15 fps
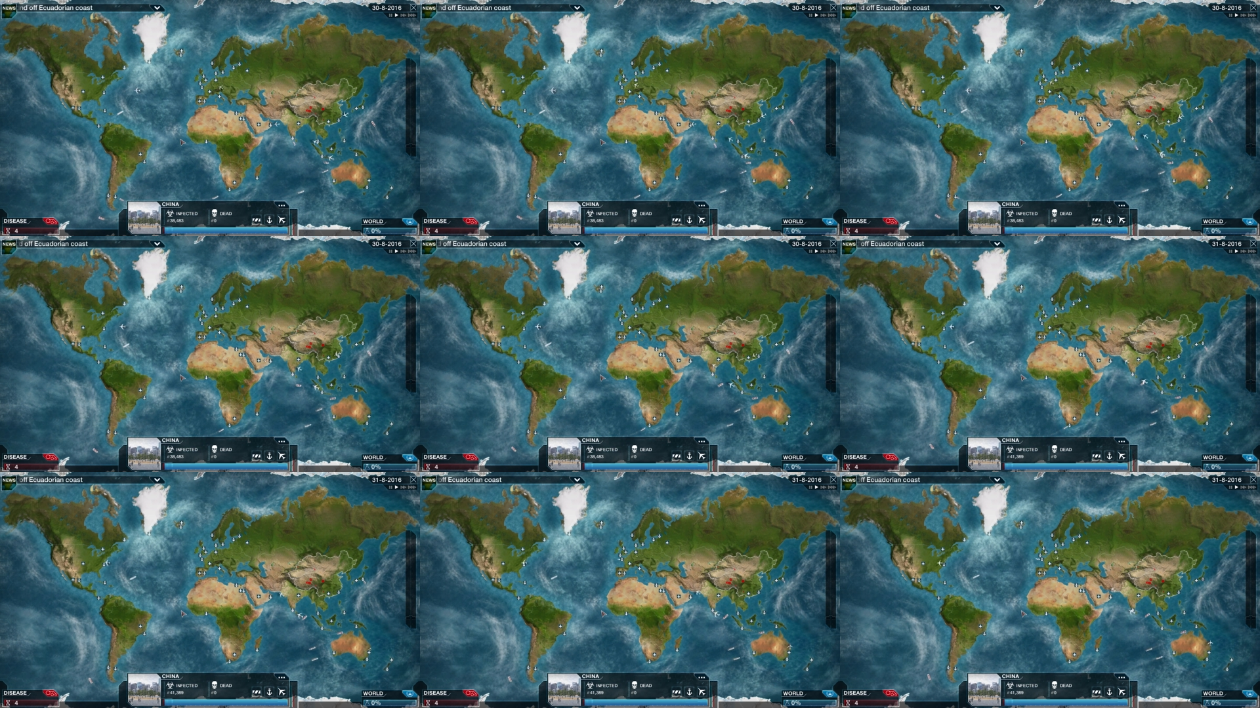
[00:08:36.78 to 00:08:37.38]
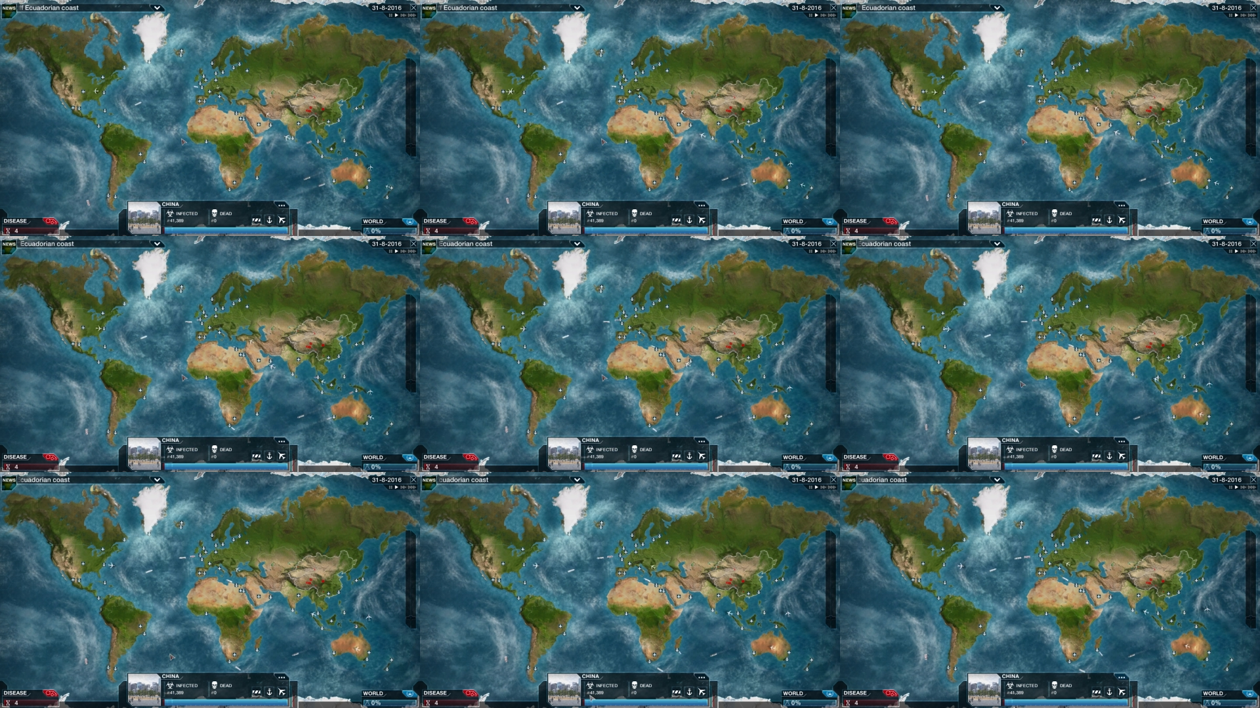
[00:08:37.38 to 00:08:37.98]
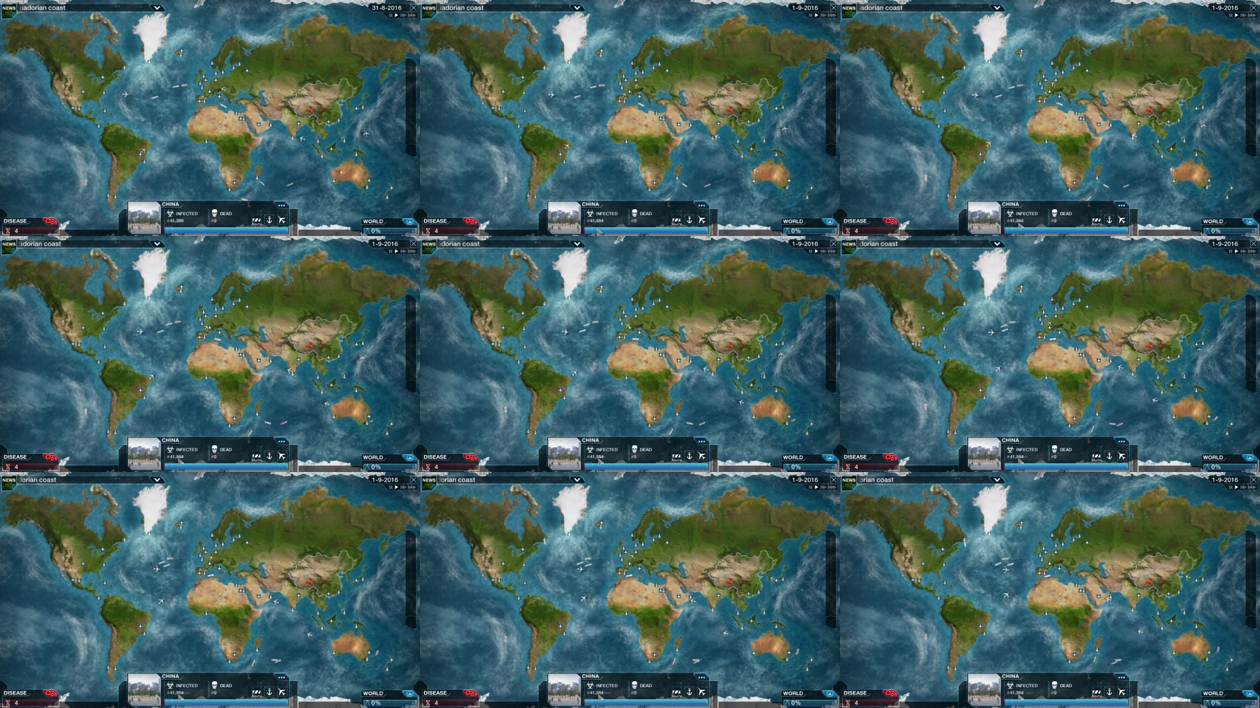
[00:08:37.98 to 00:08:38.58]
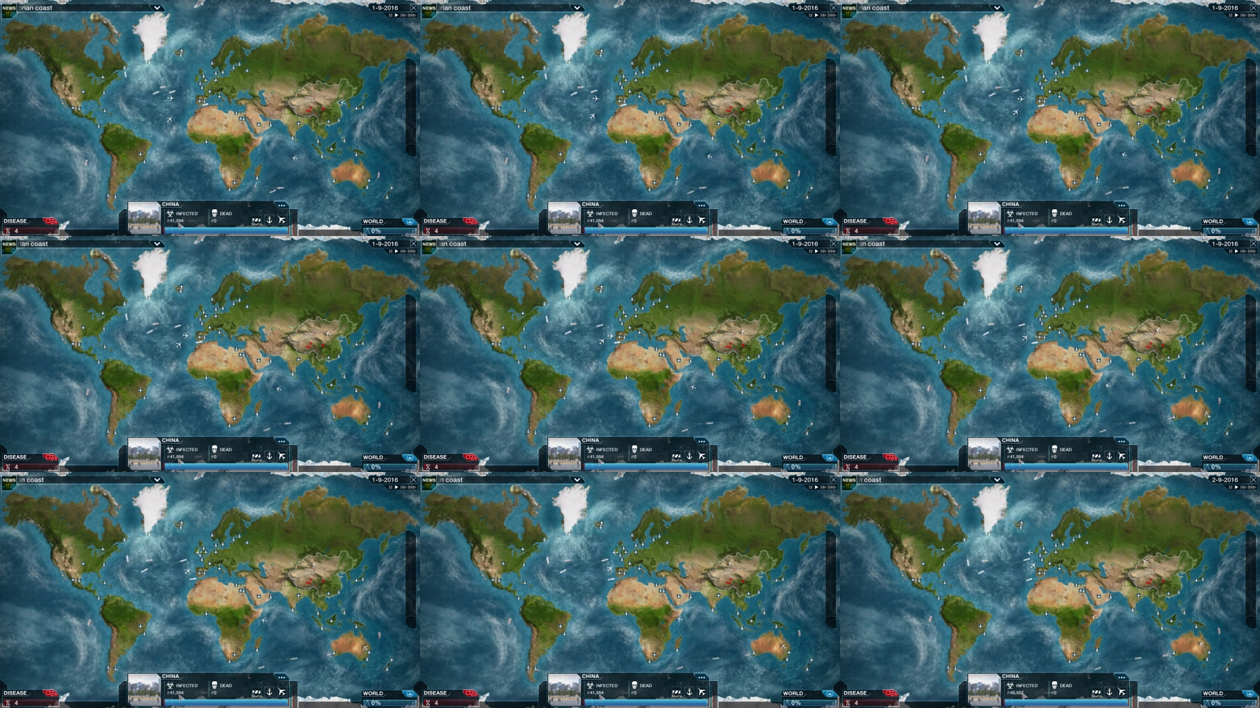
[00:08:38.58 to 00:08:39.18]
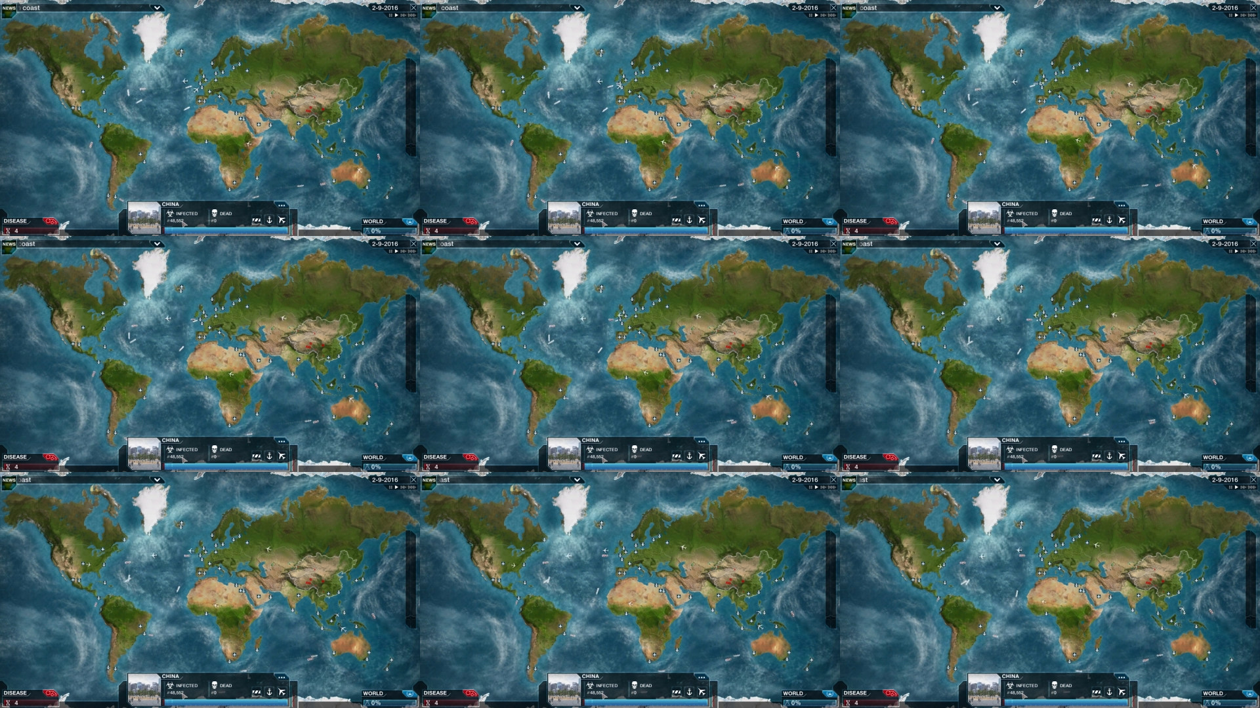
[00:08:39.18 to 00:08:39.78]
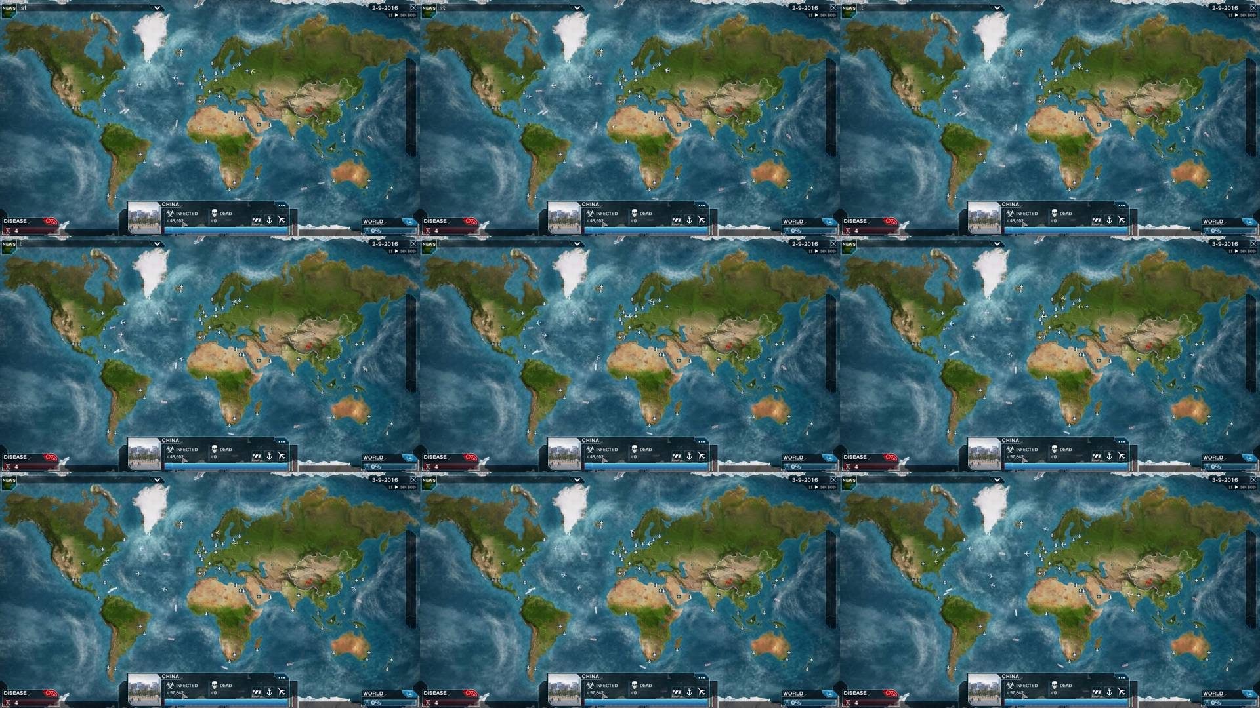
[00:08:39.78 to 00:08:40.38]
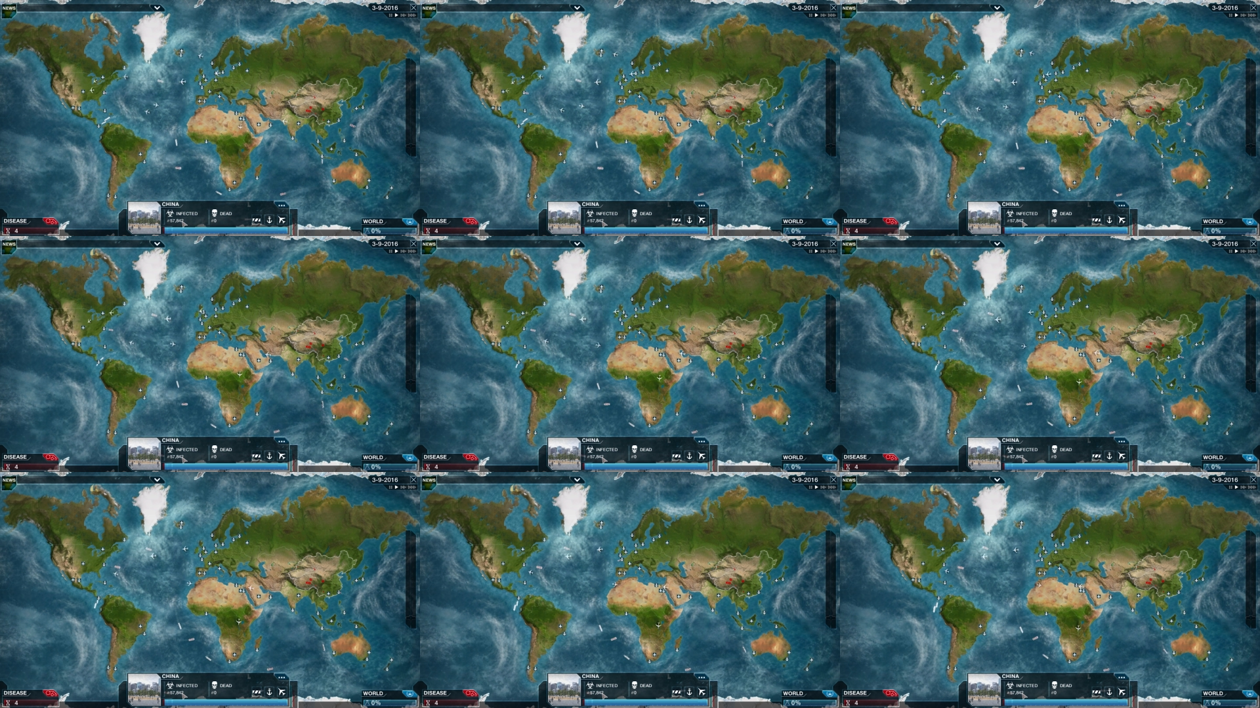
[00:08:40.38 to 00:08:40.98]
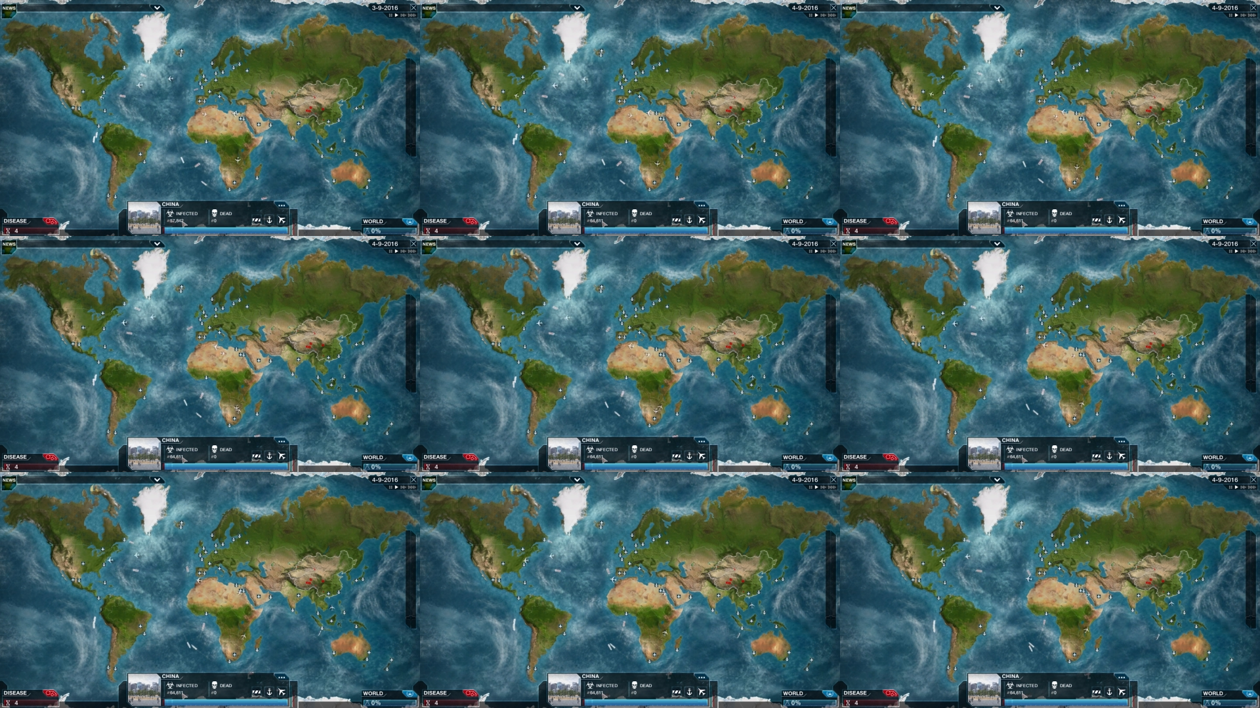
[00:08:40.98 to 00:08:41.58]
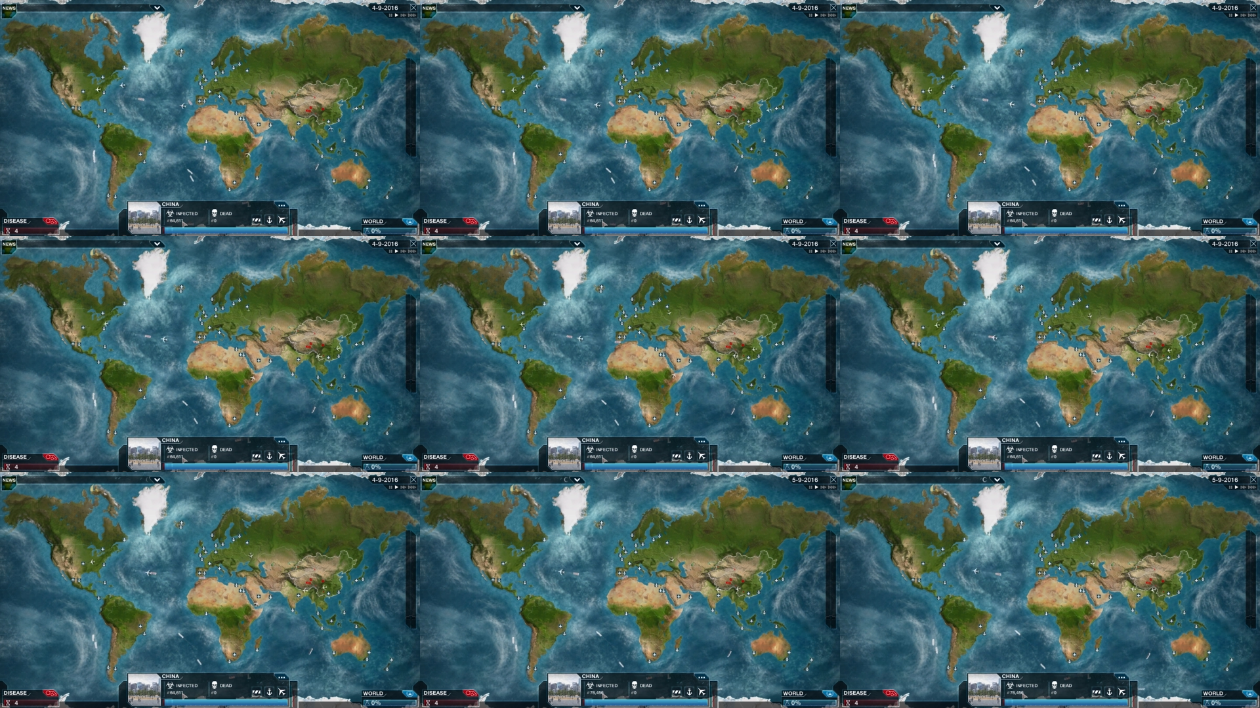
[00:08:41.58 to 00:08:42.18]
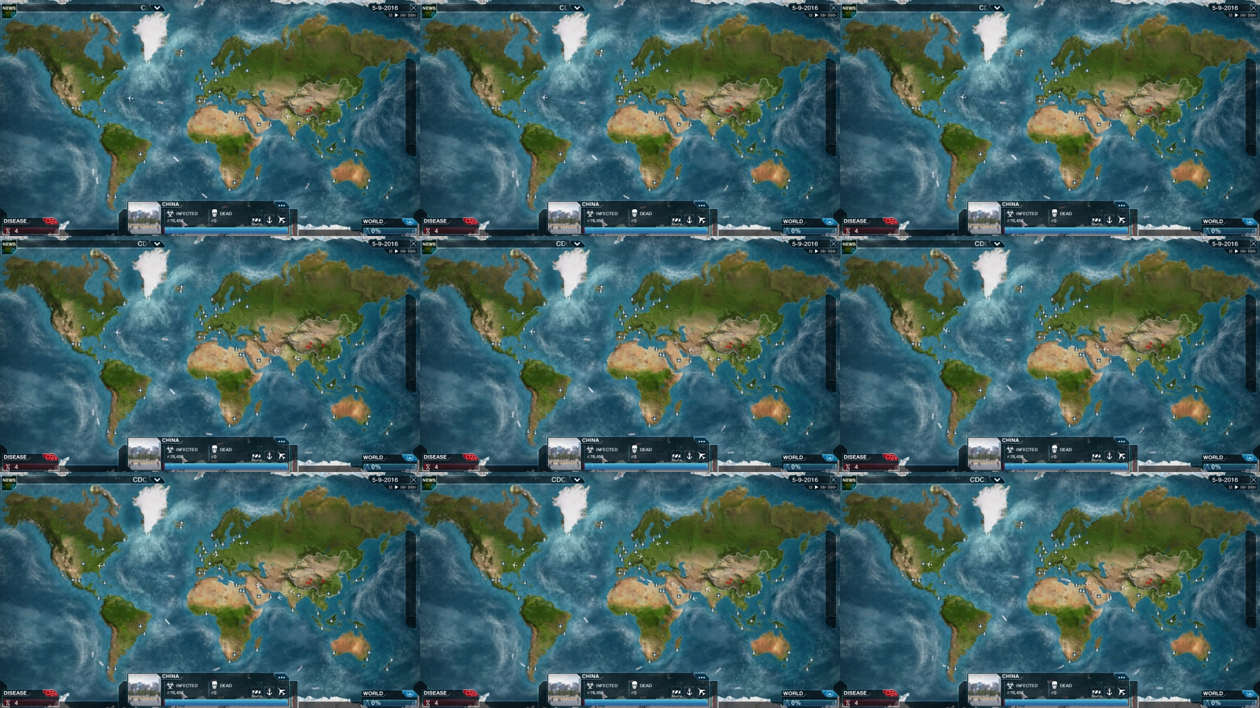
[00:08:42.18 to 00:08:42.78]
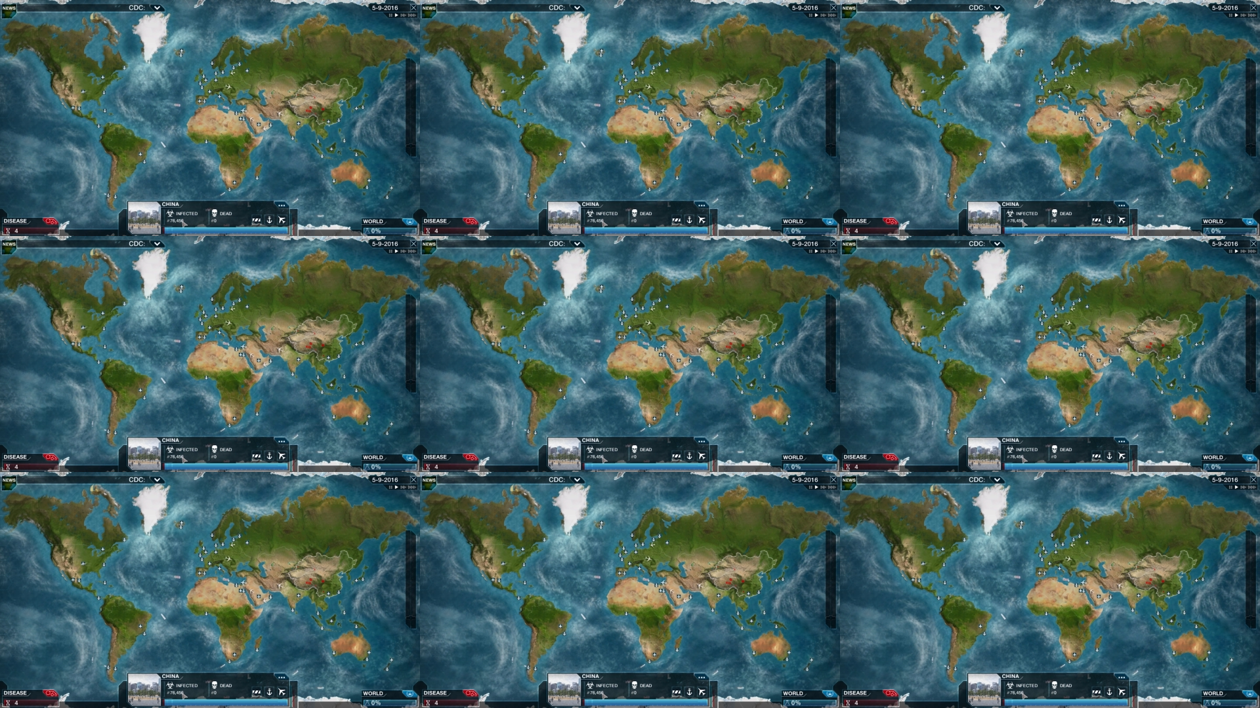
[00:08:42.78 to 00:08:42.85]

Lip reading: (no speaker visible)